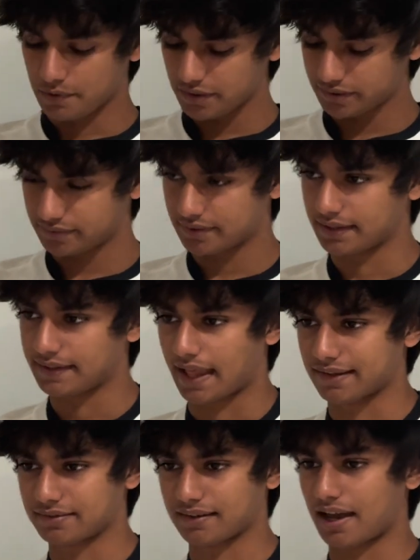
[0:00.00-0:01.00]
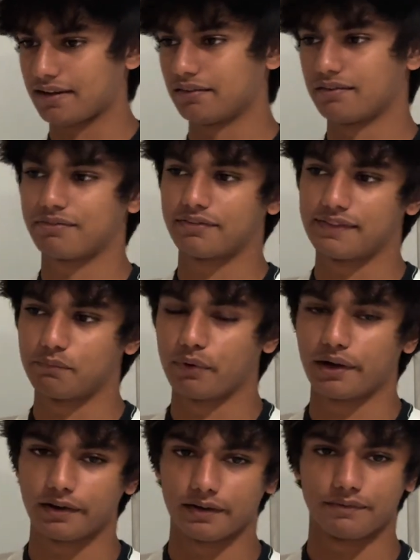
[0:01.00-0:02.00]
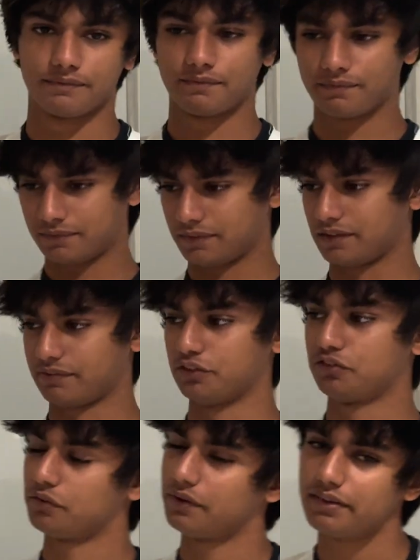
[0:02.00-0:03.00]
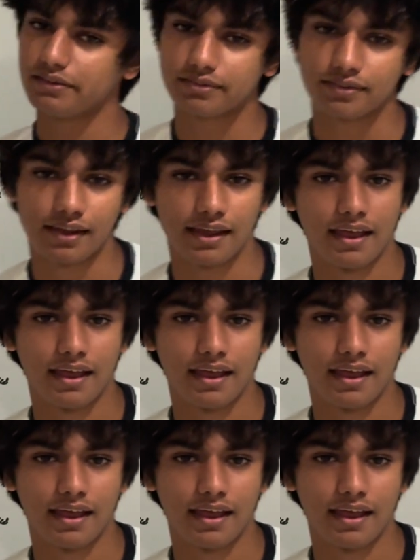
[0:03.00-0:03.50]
works, and that's kind of where the future is.